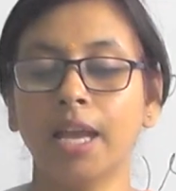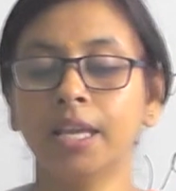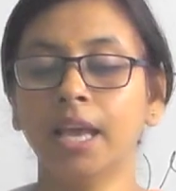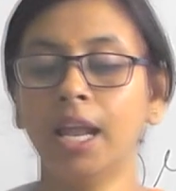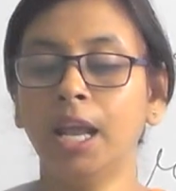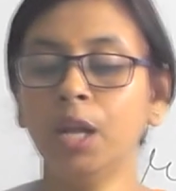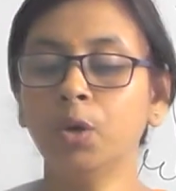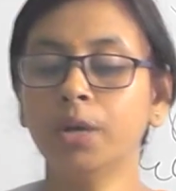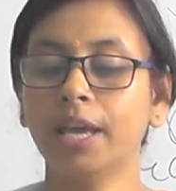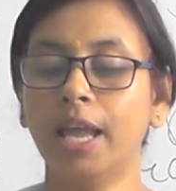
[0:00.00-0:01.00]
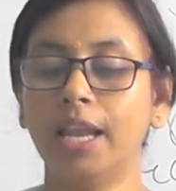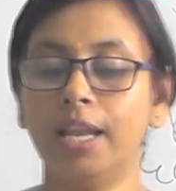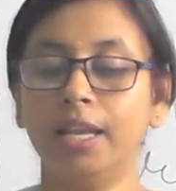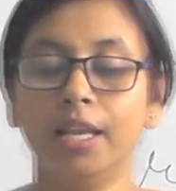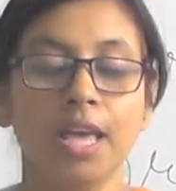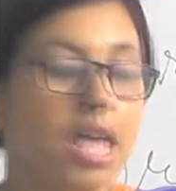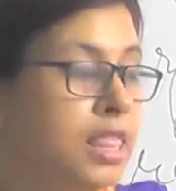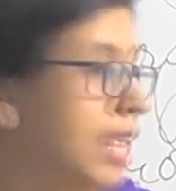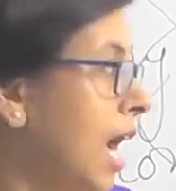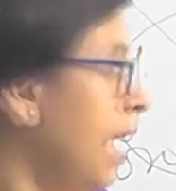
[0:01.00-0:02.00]
and Galileo
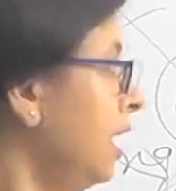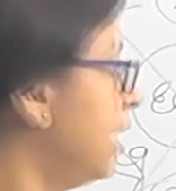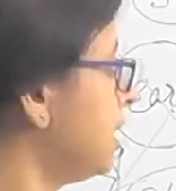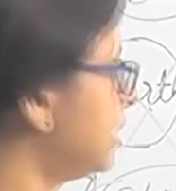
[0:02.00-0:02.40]
Galilei that the